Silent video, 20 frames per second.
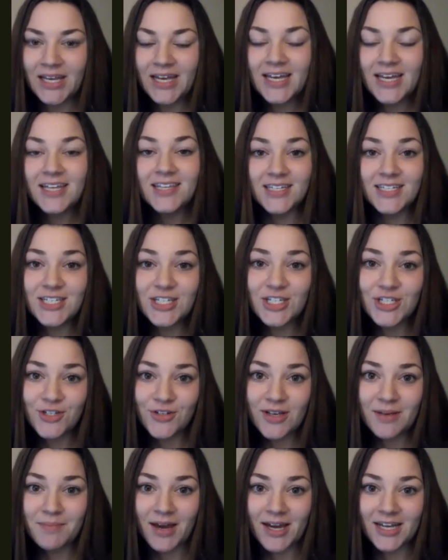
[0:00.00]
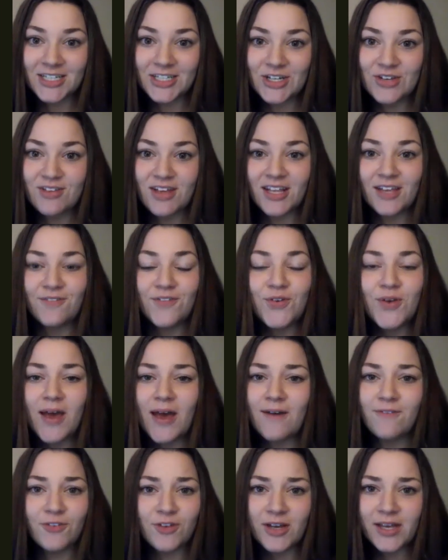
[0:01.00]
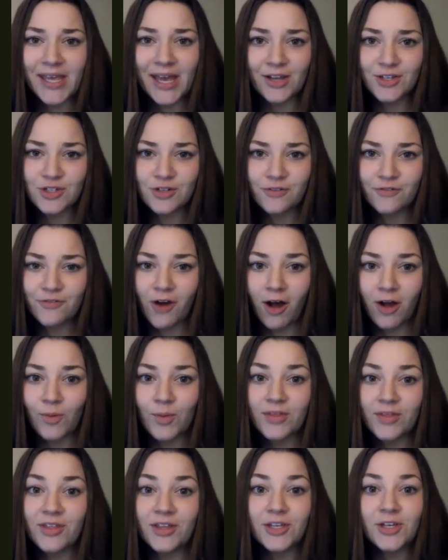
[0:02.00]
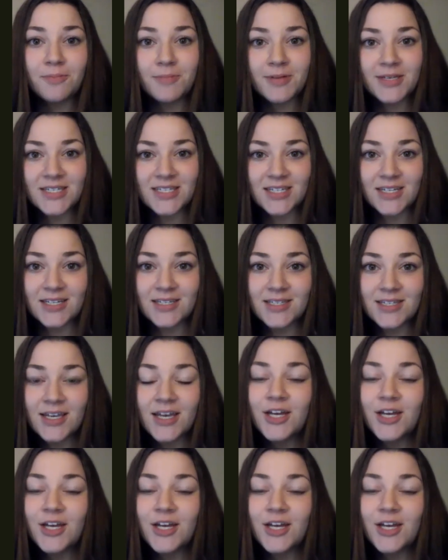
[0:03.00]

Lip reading: This is to remind you that if you ever encounter fog within your business,